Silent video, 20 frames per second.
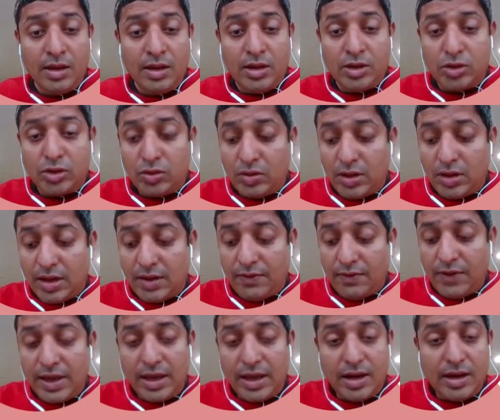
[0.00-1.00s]
So
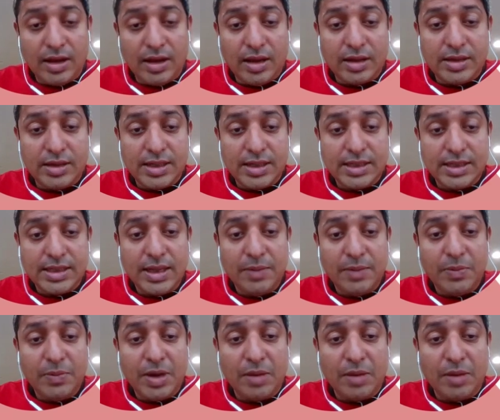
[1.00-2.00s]
we can just
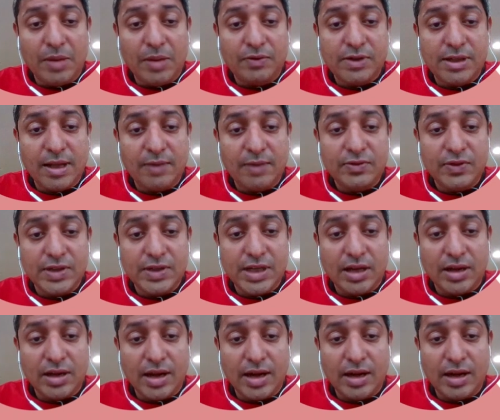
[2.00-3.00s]
skip a couple of steps which
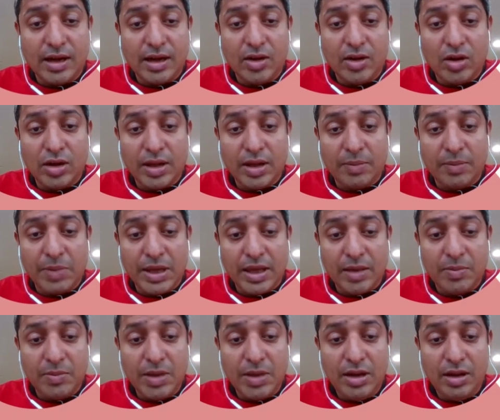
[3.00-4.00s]
are currently not
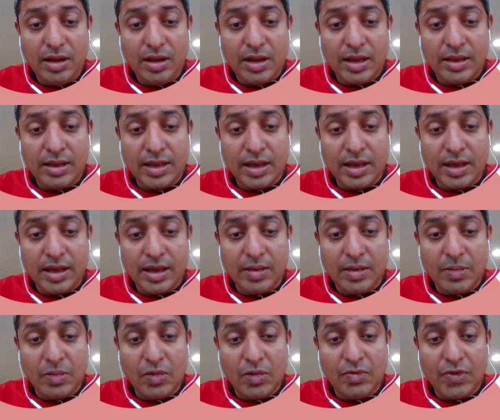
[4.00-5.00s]
applicable and then
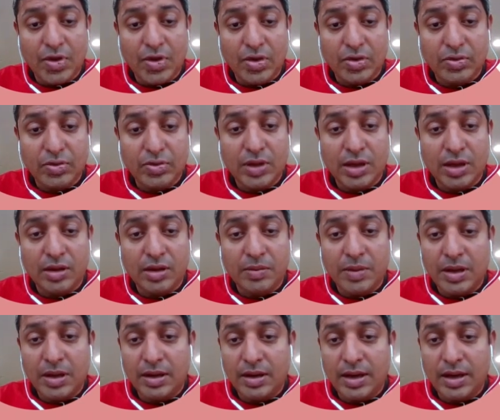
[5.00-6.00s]
move on to
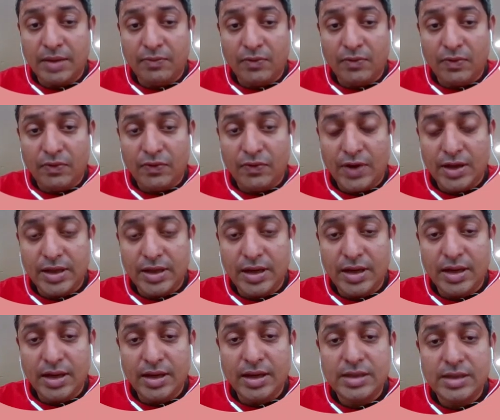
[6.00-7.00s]
the further
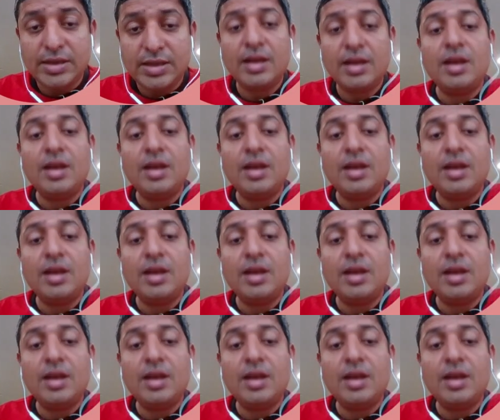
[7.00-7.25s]
details.